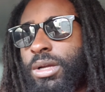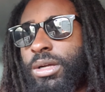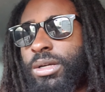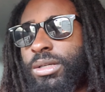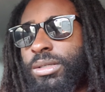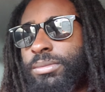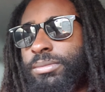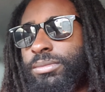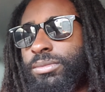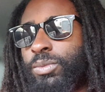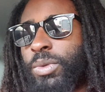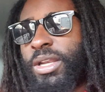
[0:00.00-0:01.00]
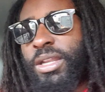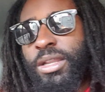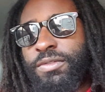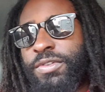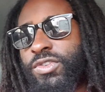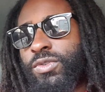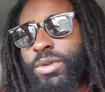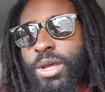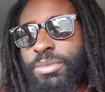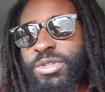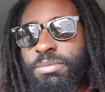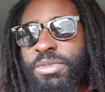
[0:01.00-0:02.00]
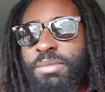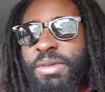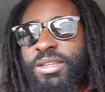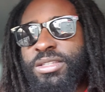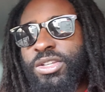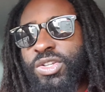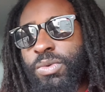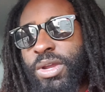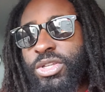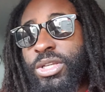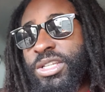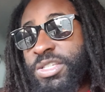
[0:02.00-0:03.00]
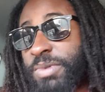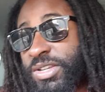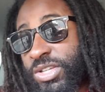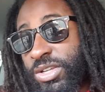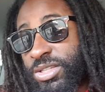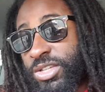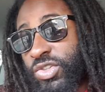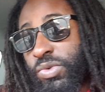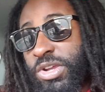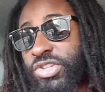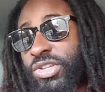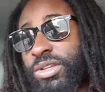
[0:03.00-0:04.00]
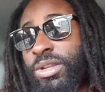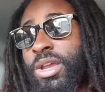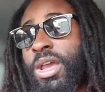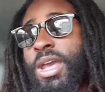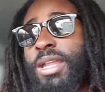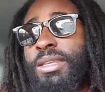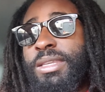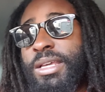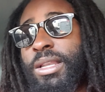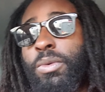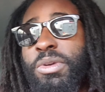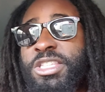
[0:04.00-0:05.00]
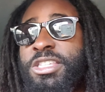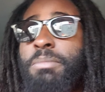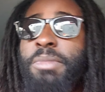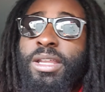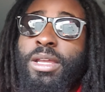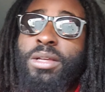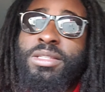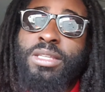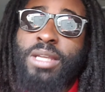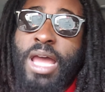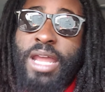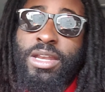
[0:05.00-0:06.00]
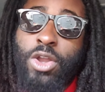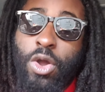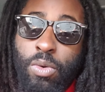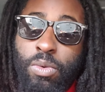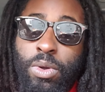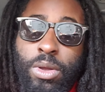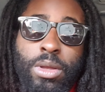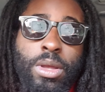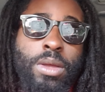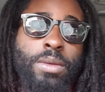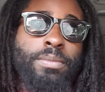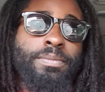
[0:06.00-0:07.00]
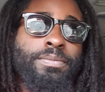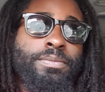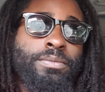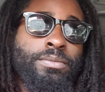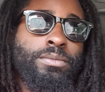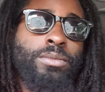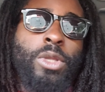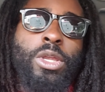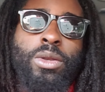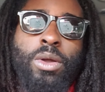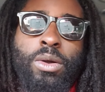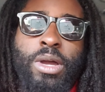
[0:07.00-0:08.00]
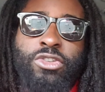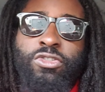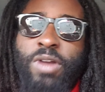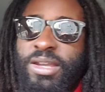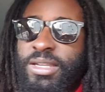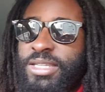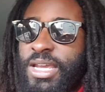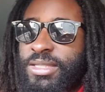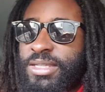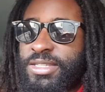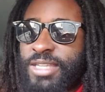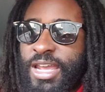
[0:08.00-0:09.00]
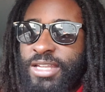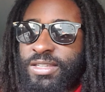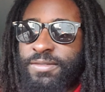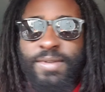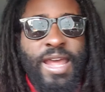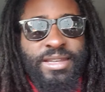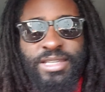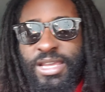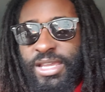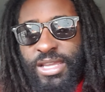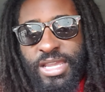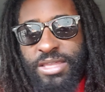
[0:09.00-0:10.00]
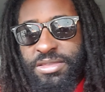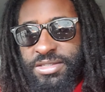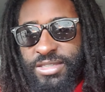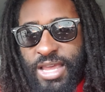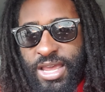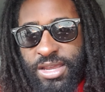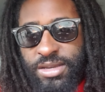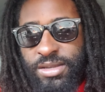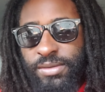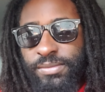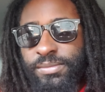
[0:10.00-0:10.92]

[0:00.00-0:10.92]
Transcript: Um, when an individual comes to me about a situation, especially a situation dealing with somebody else that I know, you know, I try to take the stance of not taking either side